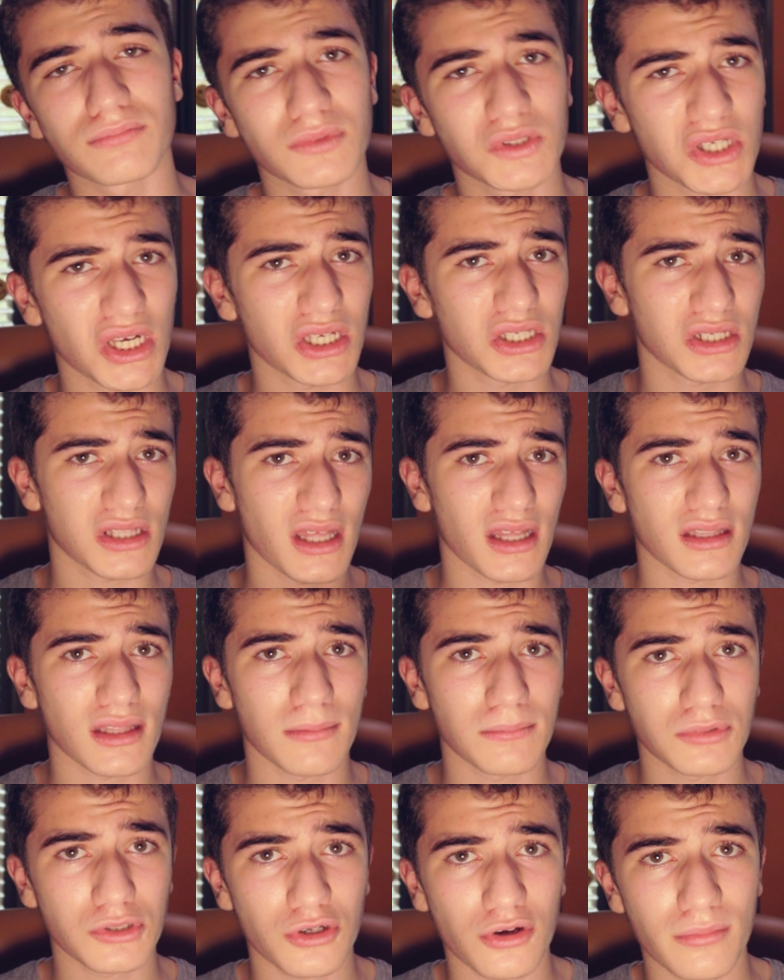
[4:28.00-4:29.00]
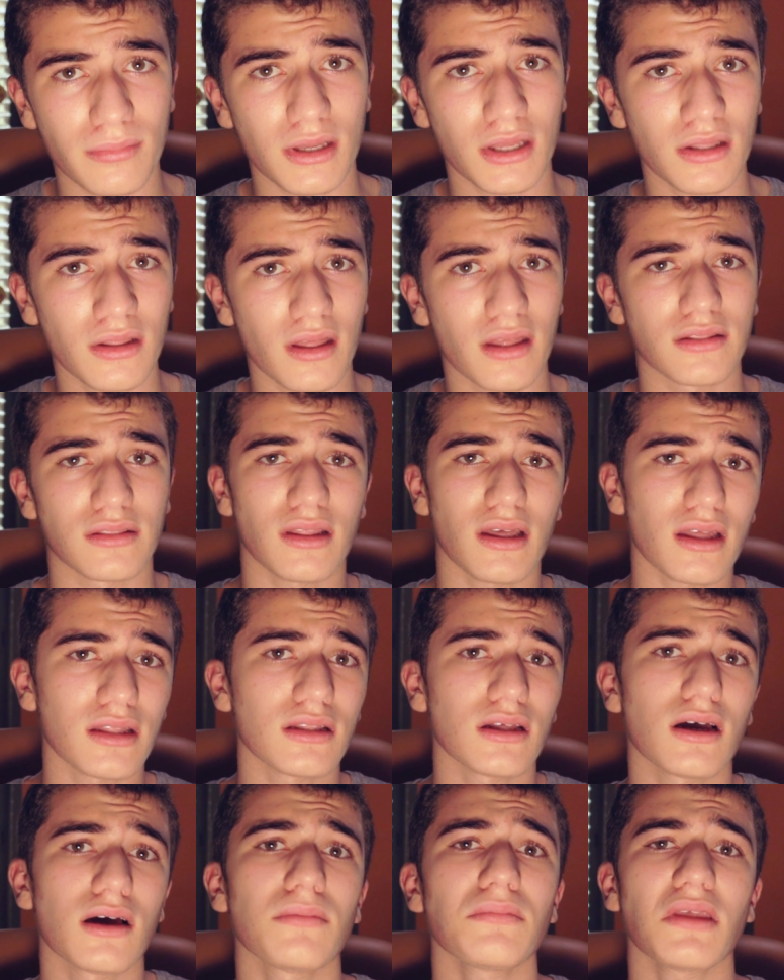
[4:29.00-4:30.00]
change that temperature a bit, and then,
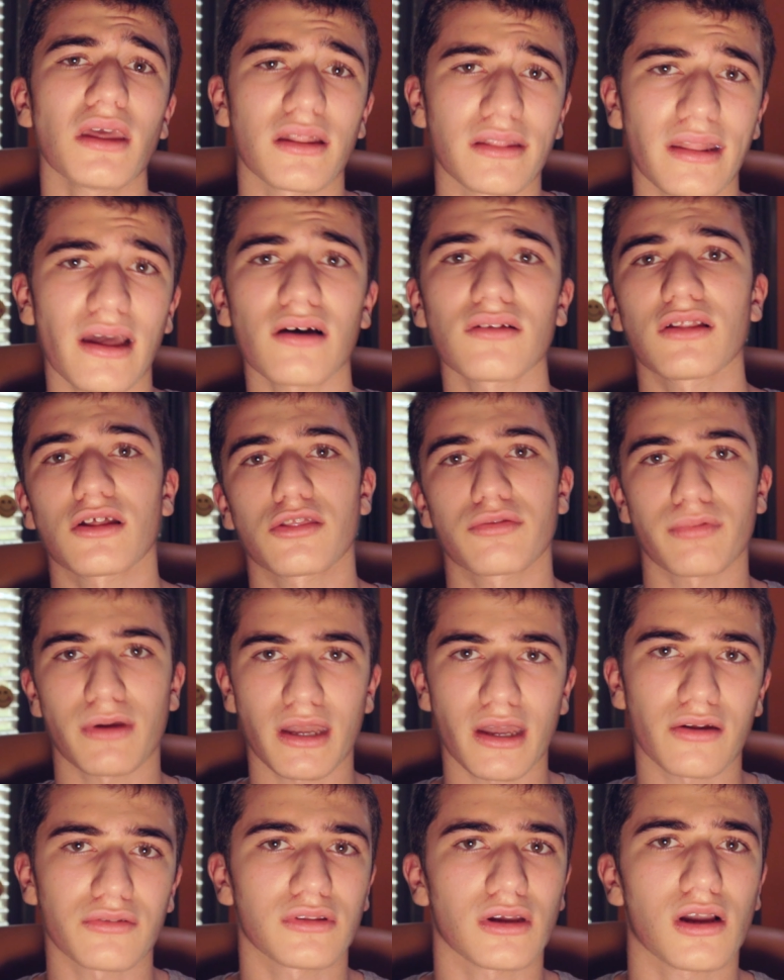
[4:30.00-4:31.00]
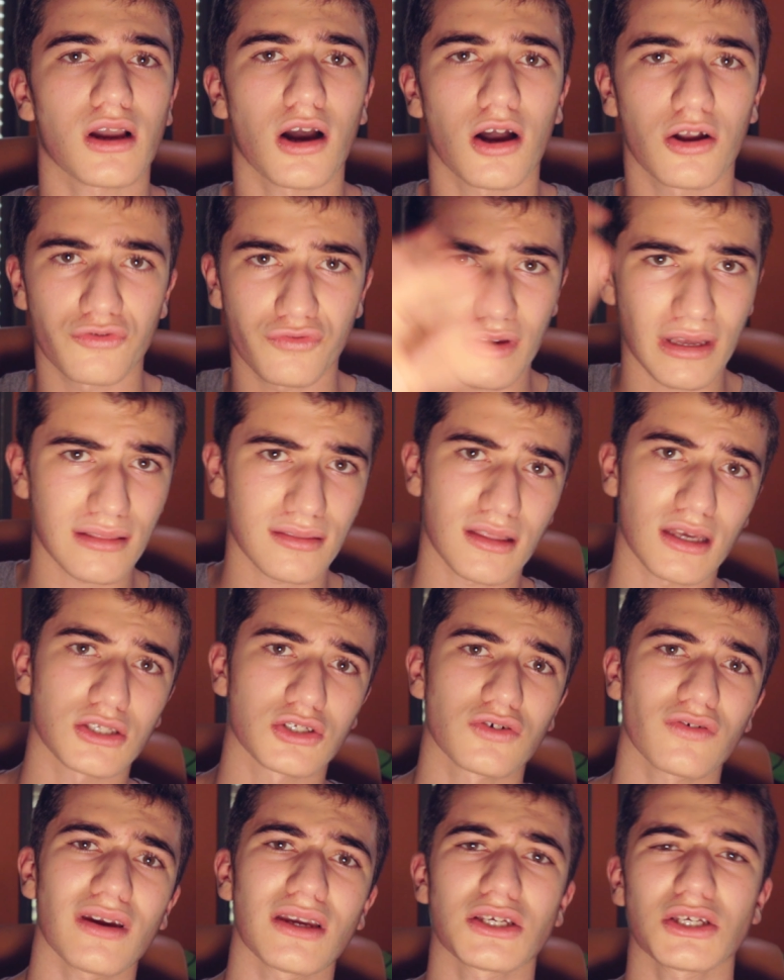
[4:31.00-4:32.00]
now let's bring out the contrast,
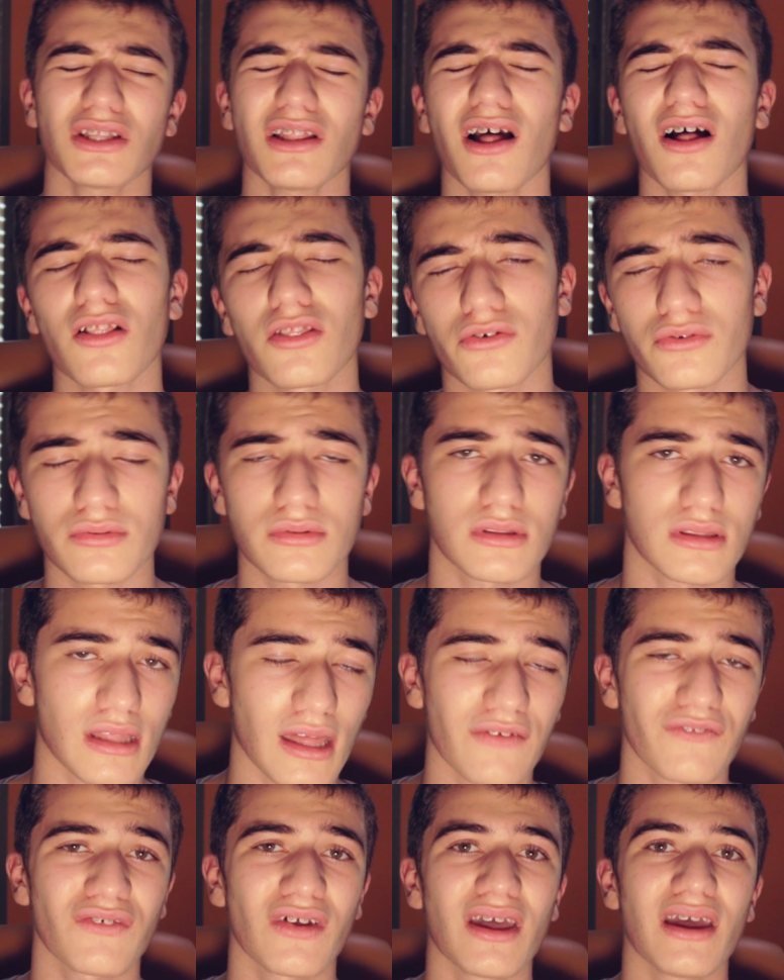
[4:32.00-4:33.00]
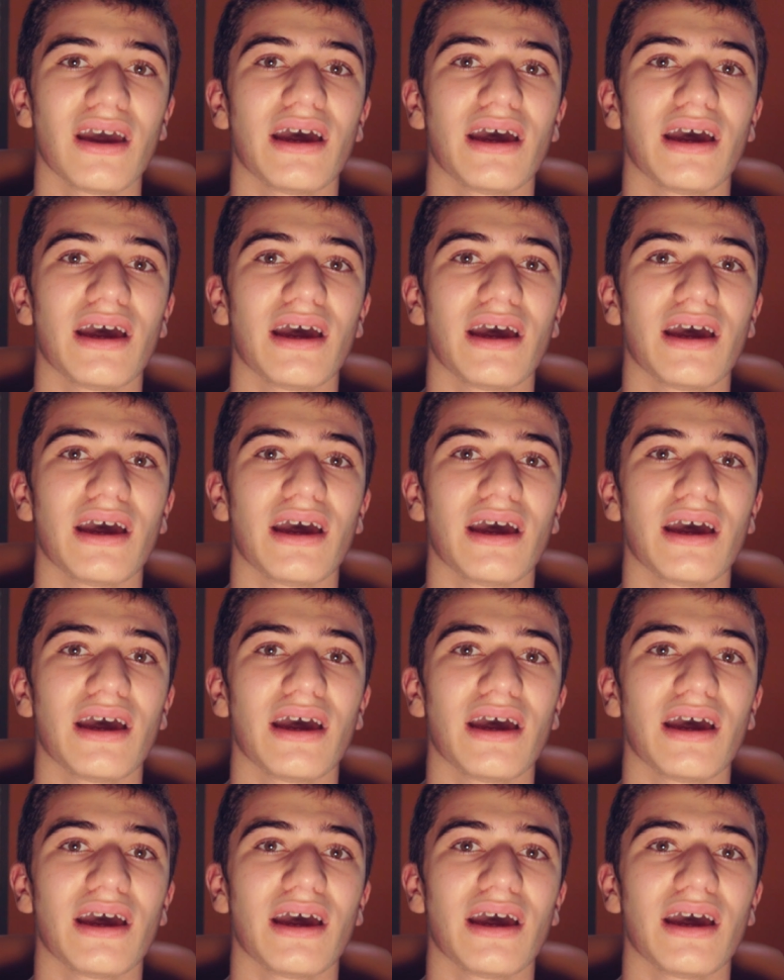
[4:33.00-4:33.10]
saturation, all those stuff.